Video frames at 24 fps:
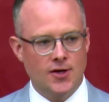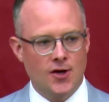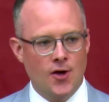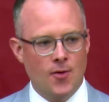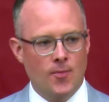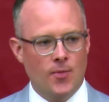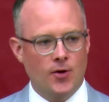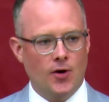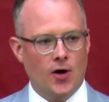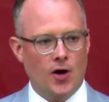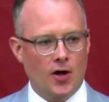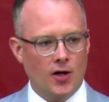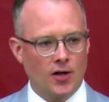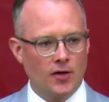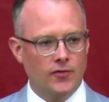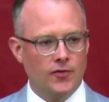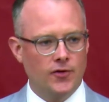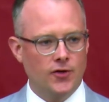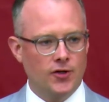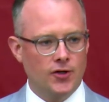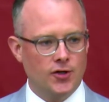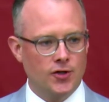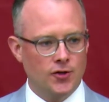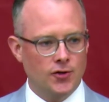but all of
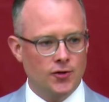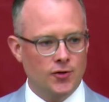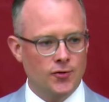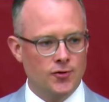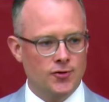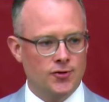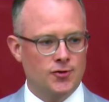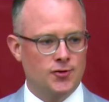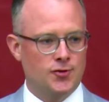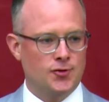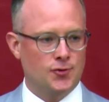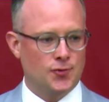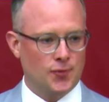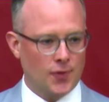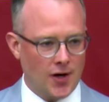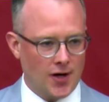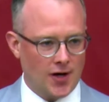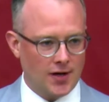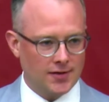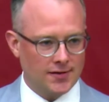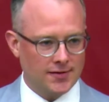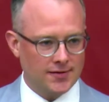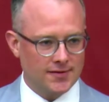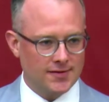her conclusions are
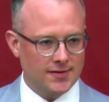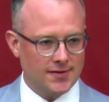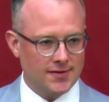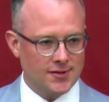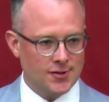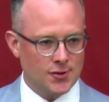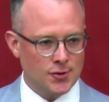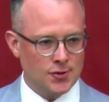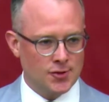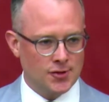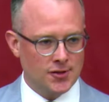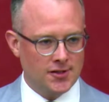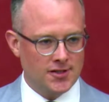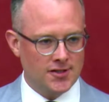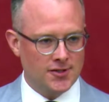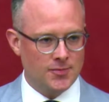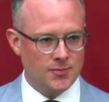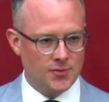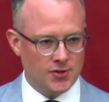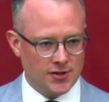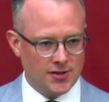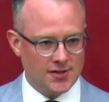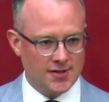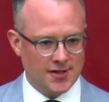wrong. Socialism
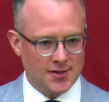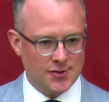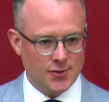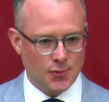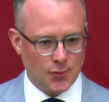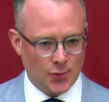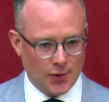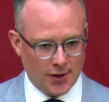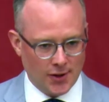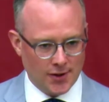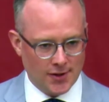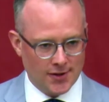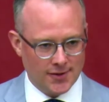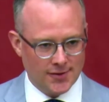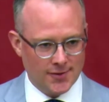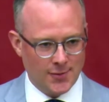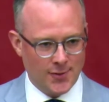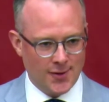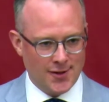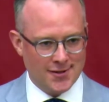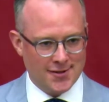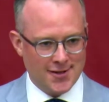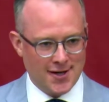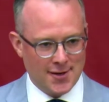just doesn't work.
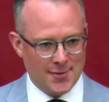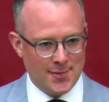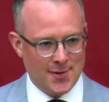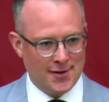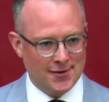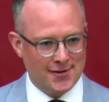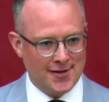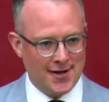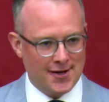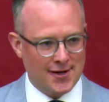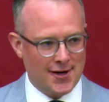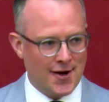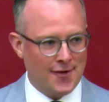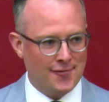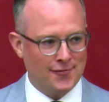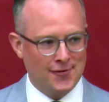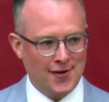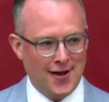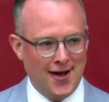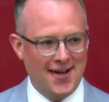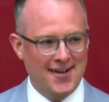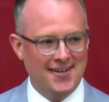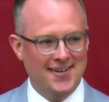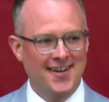We can talk about that
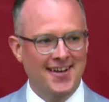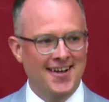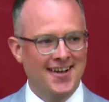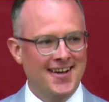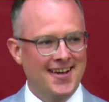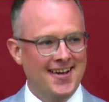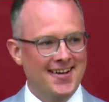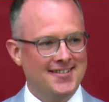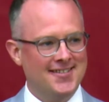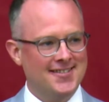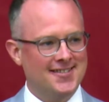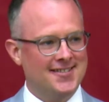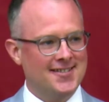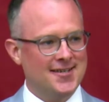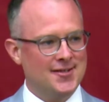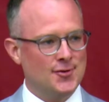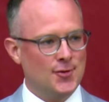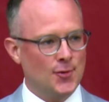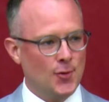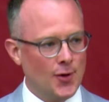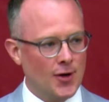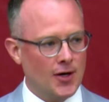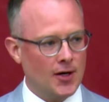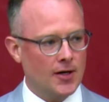offline. It just
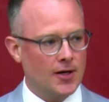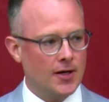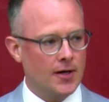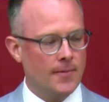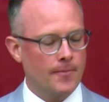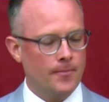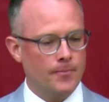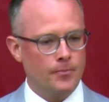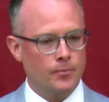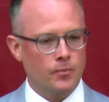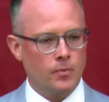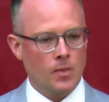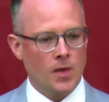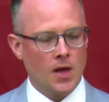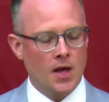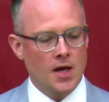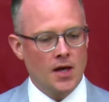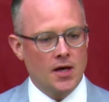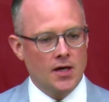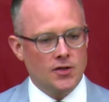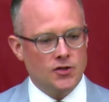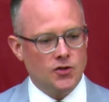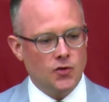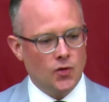doesn't work.
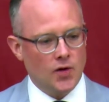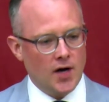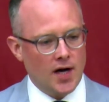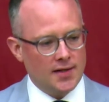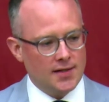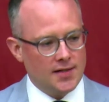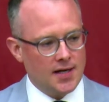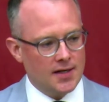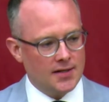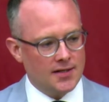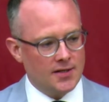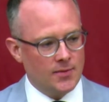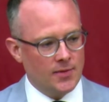So when I talk to